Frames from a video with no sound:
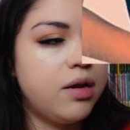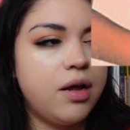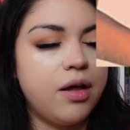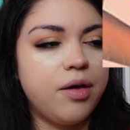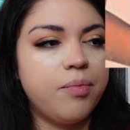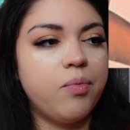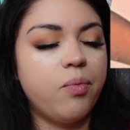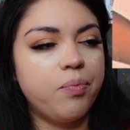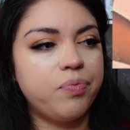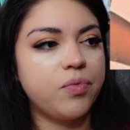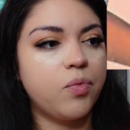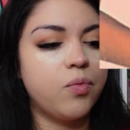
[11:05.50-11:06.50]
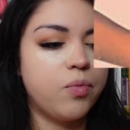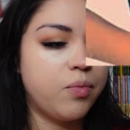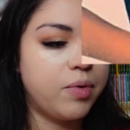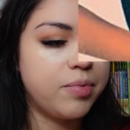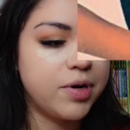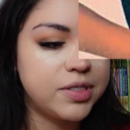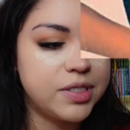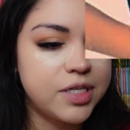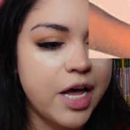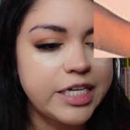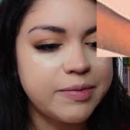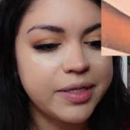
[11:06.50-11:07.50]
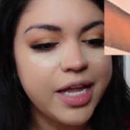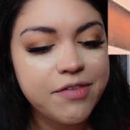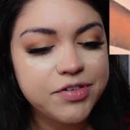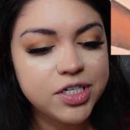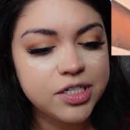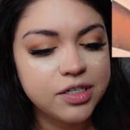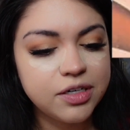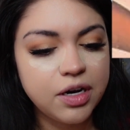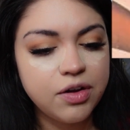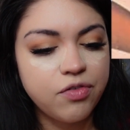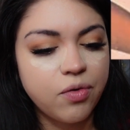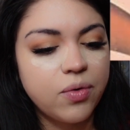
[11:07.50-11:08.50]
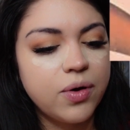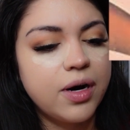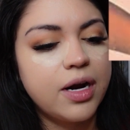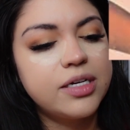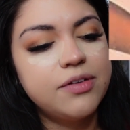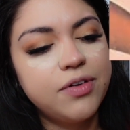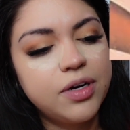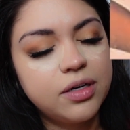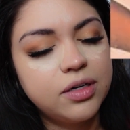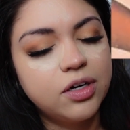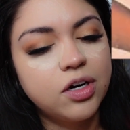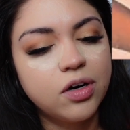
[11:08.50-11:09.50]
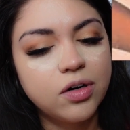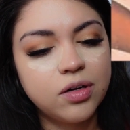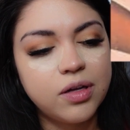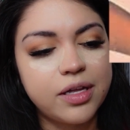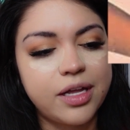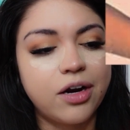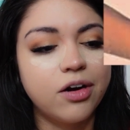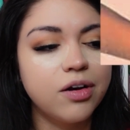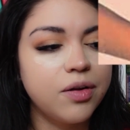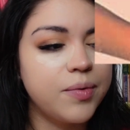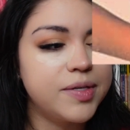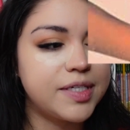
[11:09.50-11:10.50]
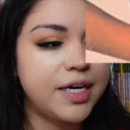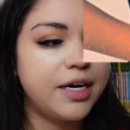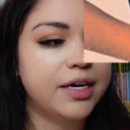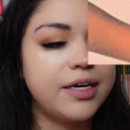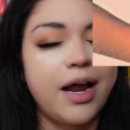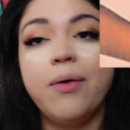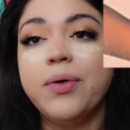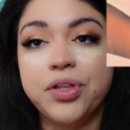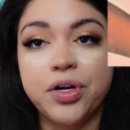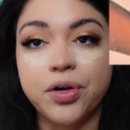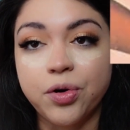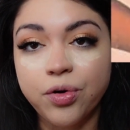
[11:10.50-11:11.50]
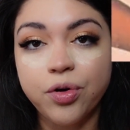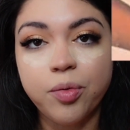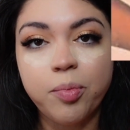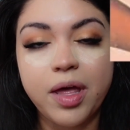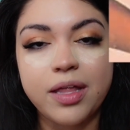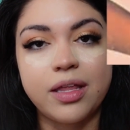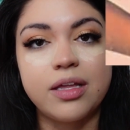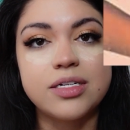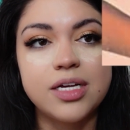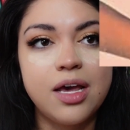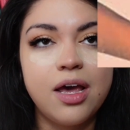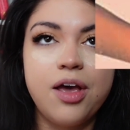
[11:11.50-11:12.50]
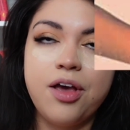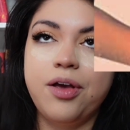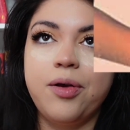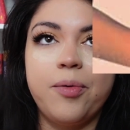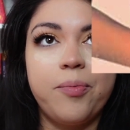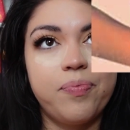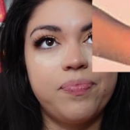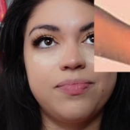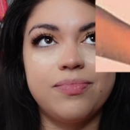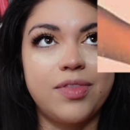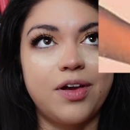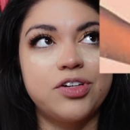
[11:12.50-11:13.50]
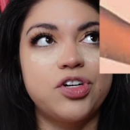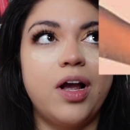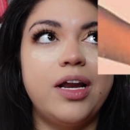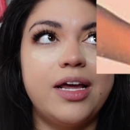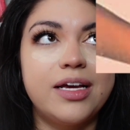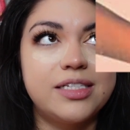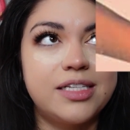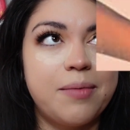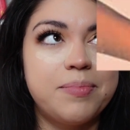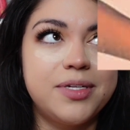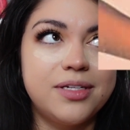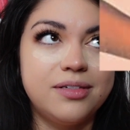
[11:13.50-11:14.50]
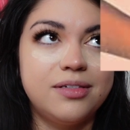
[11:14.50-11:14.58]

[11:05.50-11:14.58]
One person's husband left her for a different girl, and that girl was there now in their group, and they're trying to accept